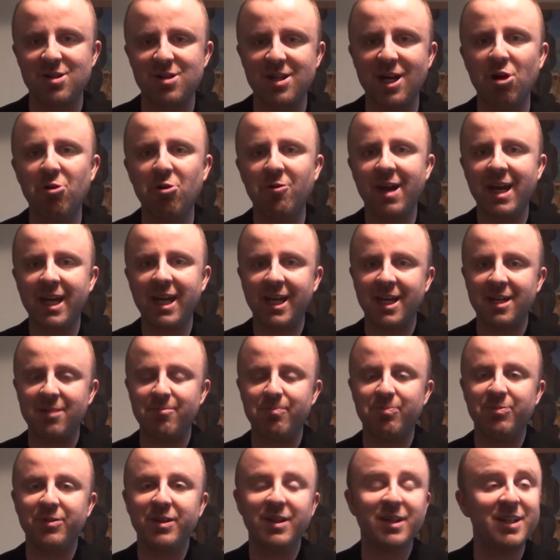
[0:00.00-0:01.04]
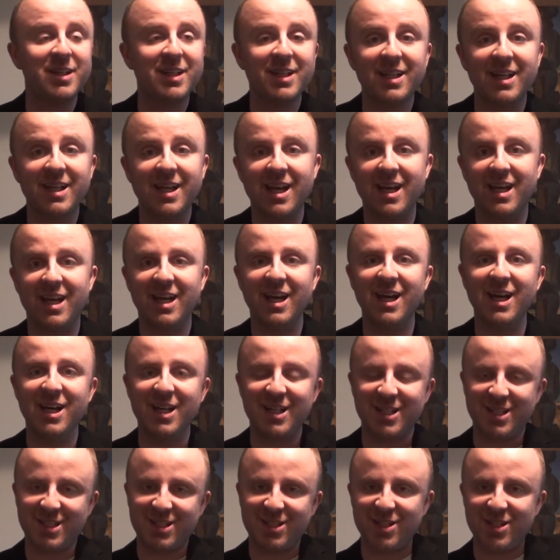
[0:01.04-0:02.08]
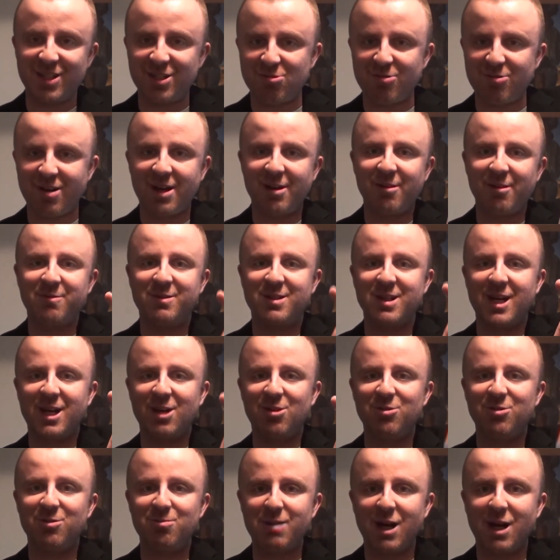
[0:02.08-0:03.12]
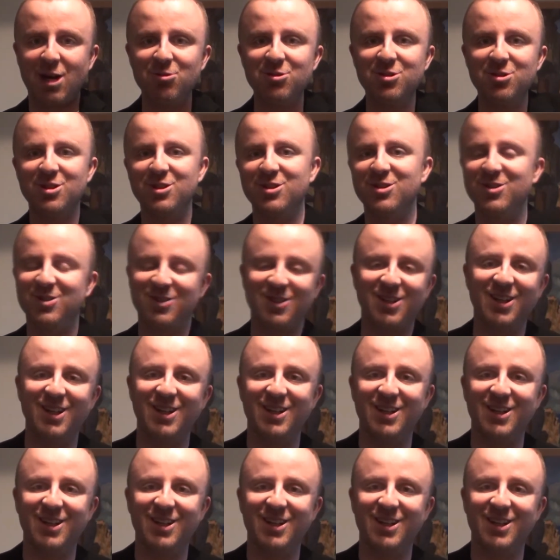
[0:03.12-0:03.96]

Now they can drive down mountain